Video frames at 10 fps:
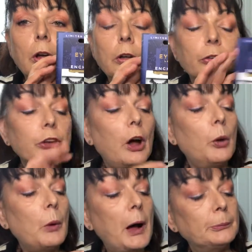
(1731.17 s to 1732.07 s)

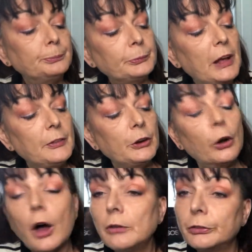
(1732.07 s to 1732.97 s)
So, and they're not
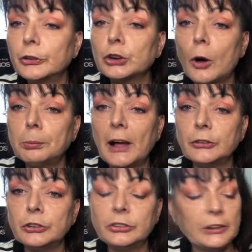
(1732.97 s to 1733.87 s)
over the top
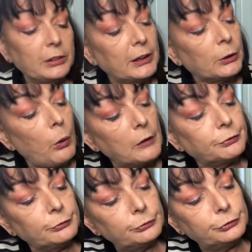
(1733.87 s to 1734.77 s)
lashes. They're quite
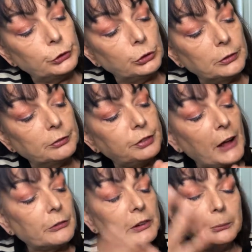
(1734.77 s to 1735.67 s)
full and
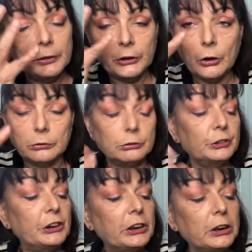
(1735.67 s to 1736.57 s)
fluttery, but they're not
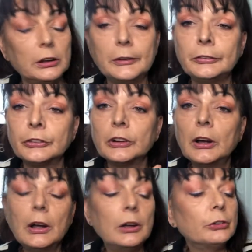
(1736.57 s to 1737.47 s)
ridiculous.
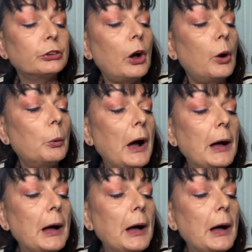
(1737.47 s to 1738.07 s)
So,